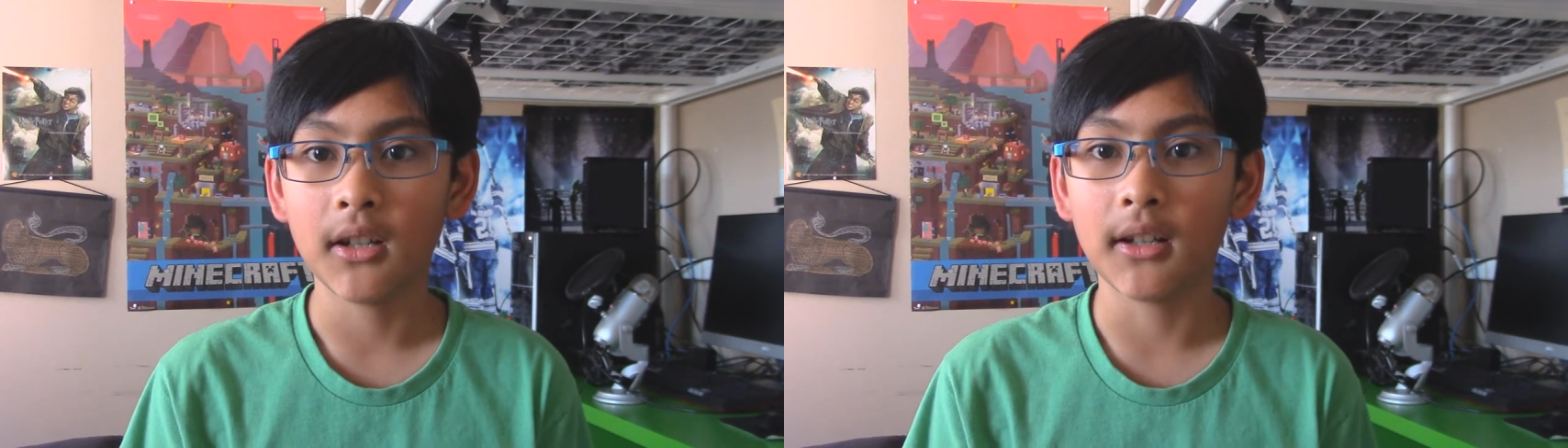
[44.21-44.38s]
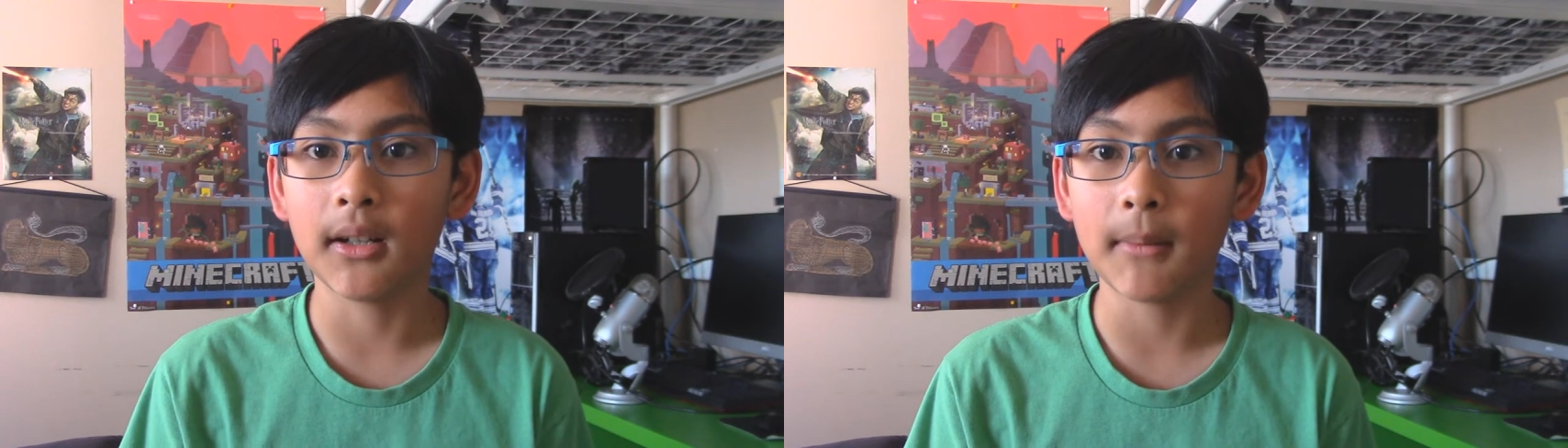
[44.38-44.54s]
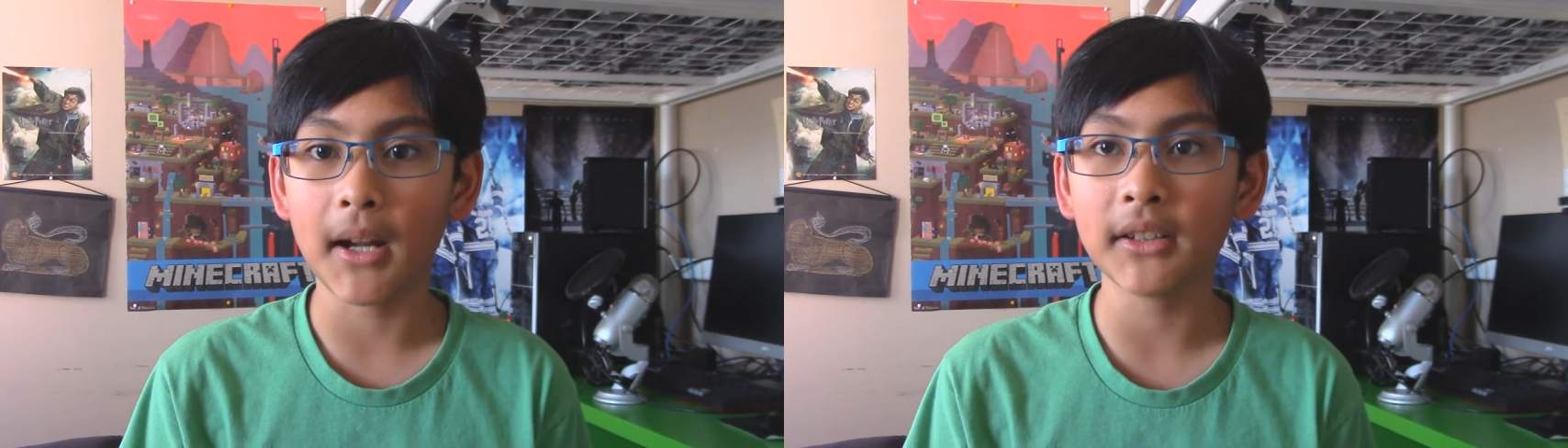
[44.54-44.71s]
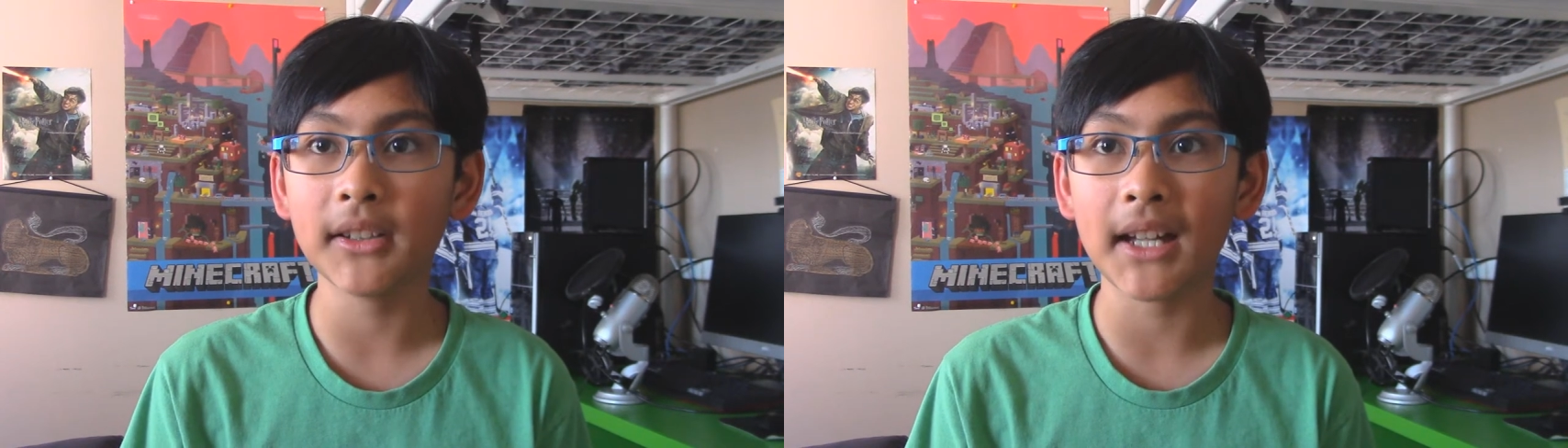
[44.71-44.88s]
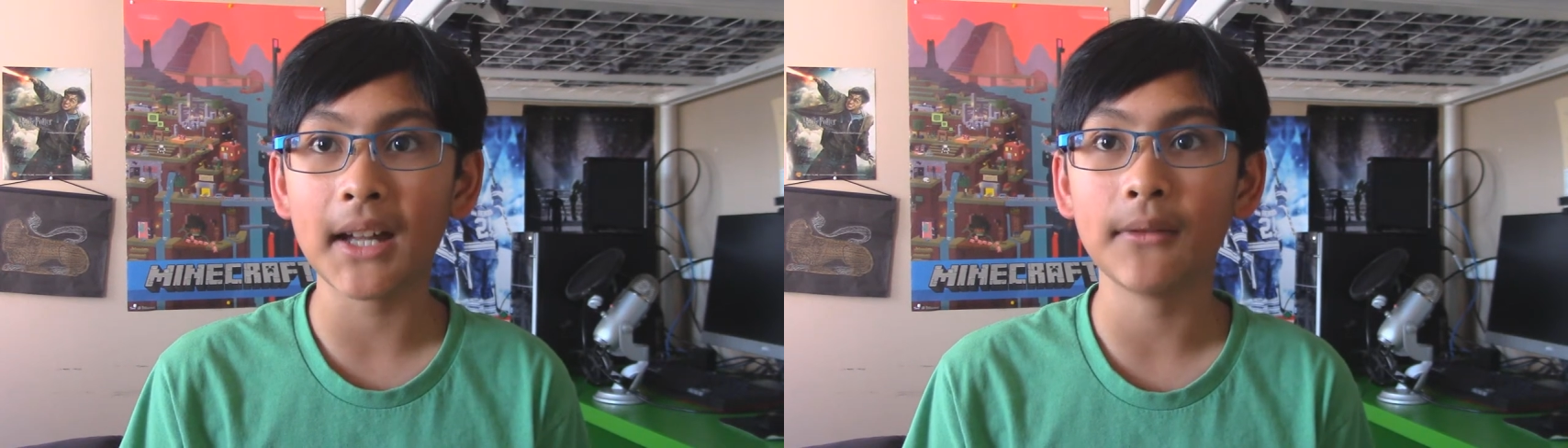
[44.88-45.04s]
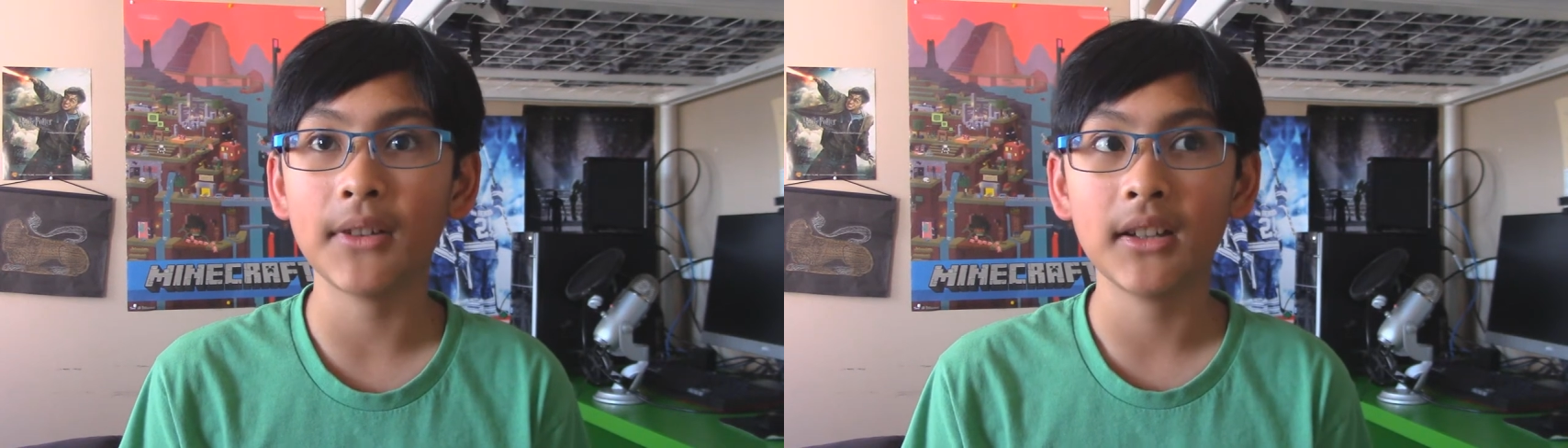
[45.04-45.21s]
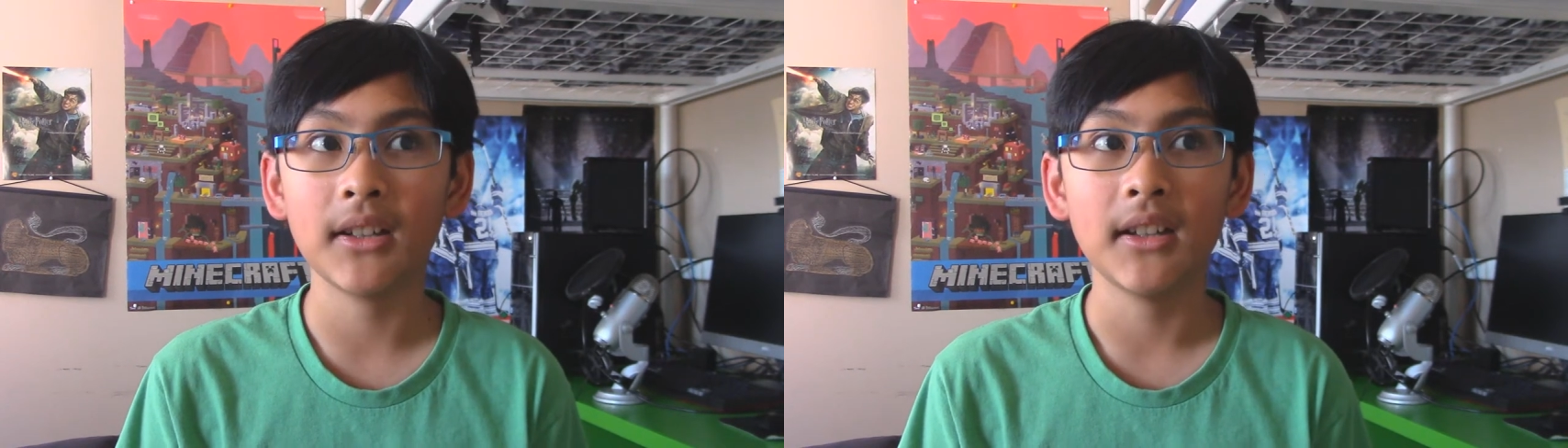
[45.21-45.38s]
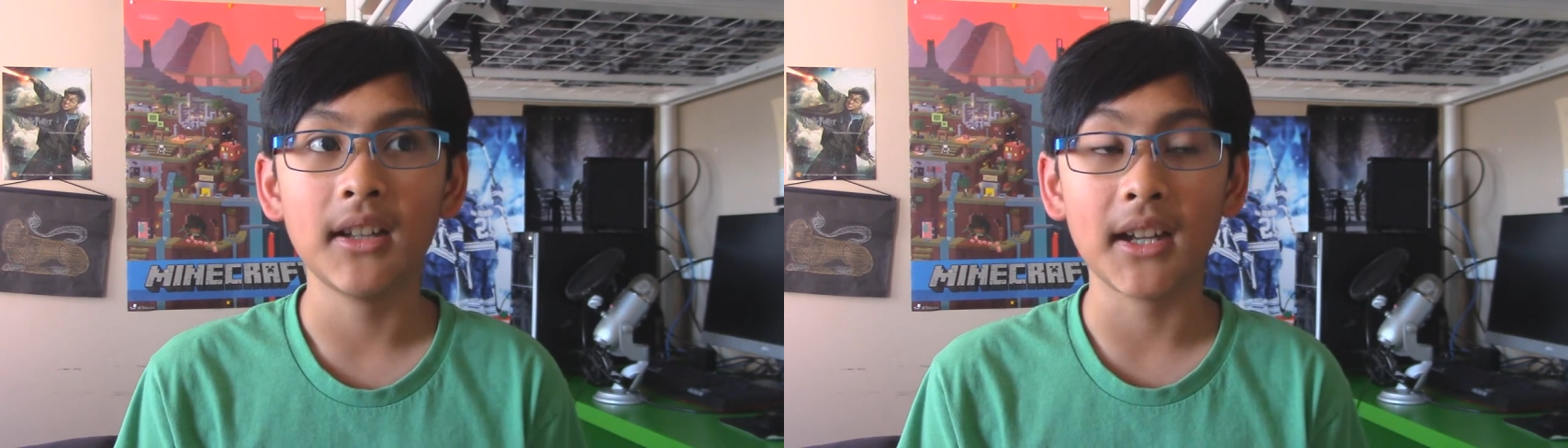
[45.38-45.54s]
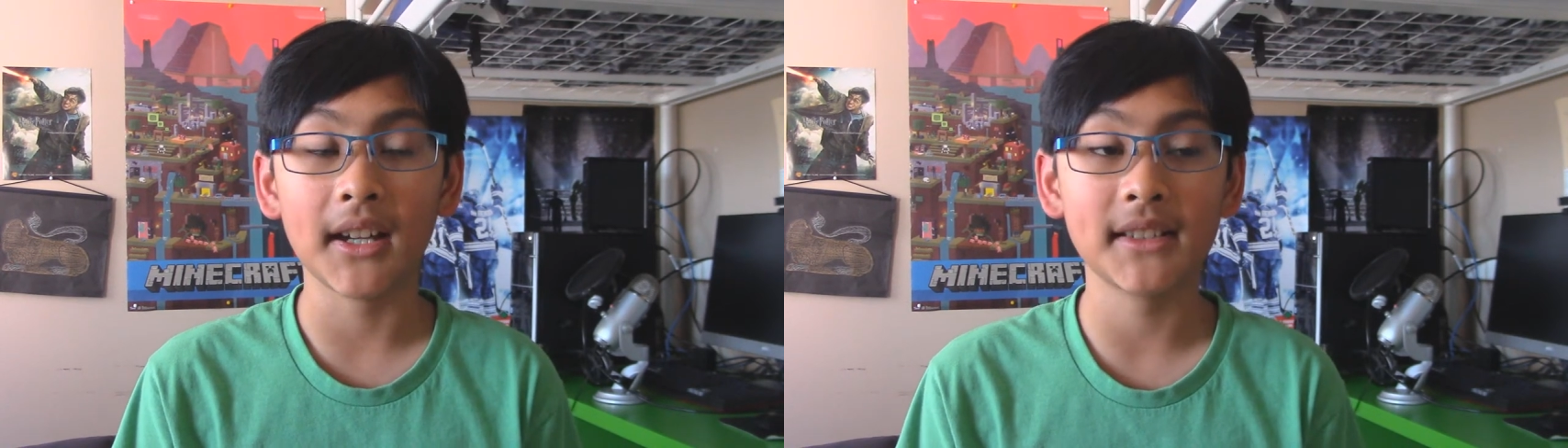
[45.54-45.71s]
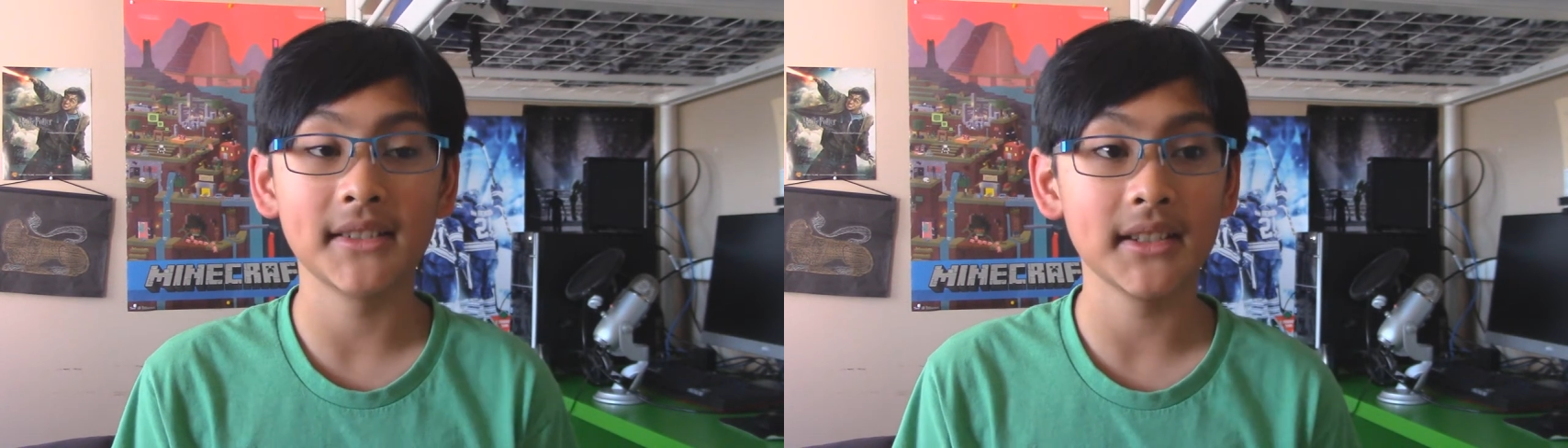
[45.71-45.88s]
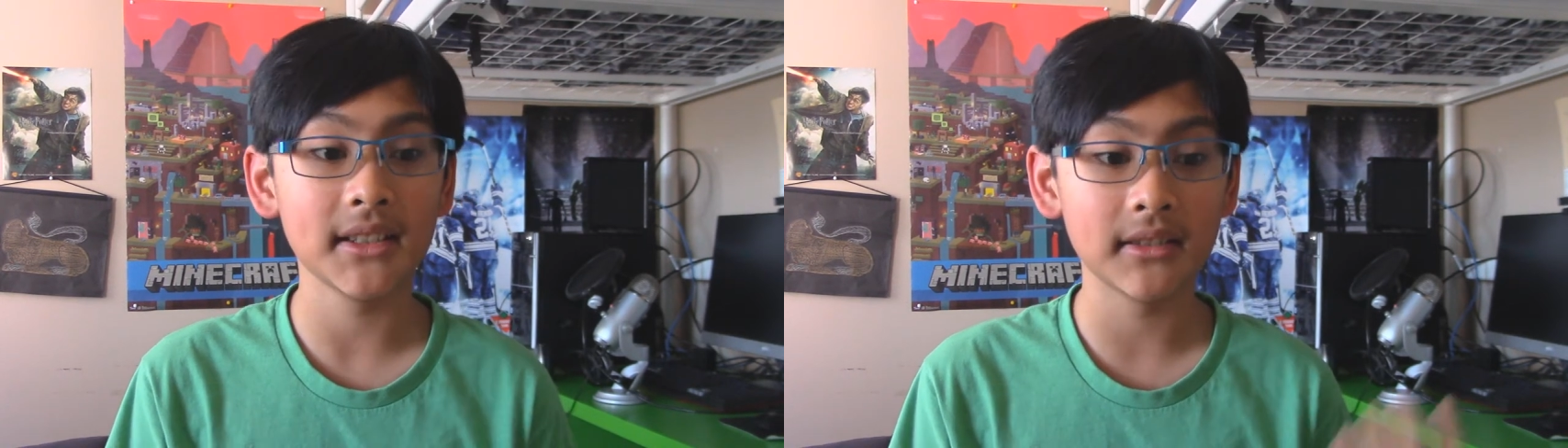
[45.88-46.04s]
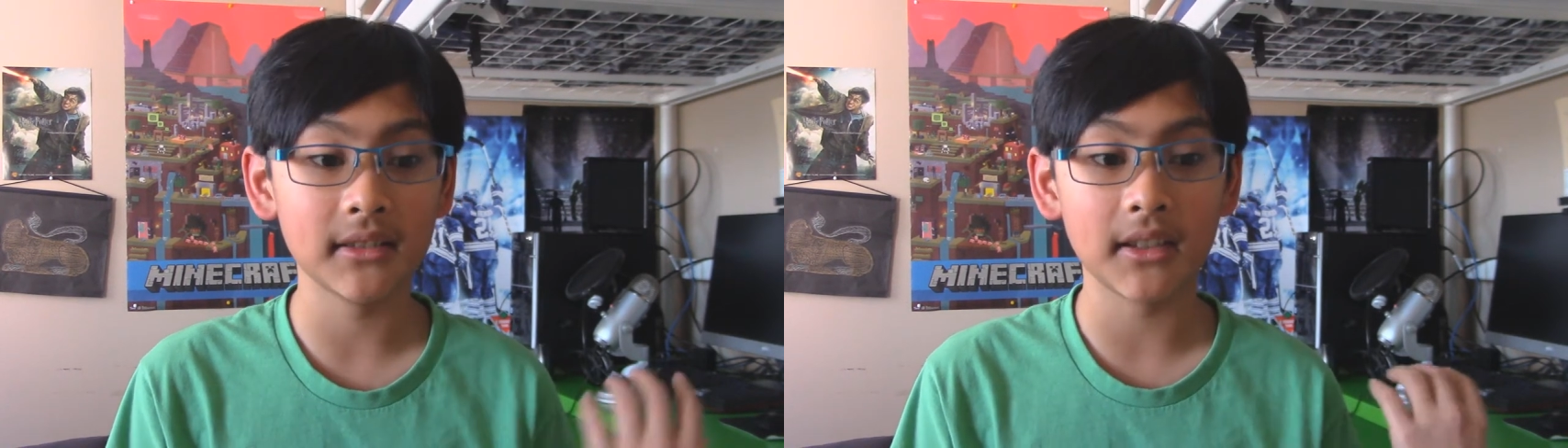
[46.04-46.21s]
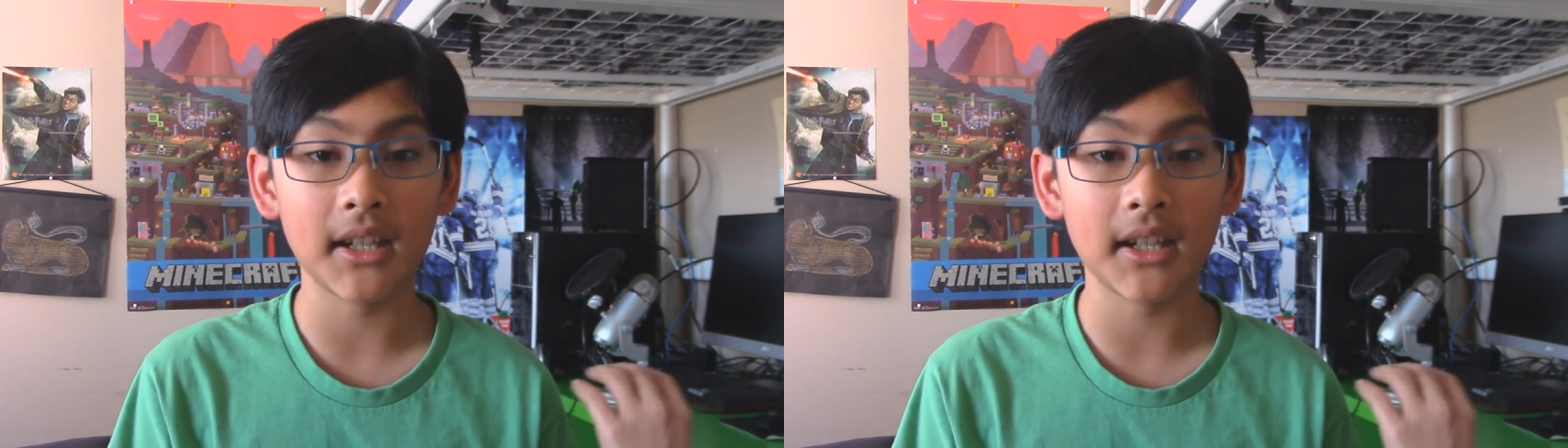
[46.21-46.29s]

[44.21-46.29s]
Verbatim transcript: Um, I actually have Hexxit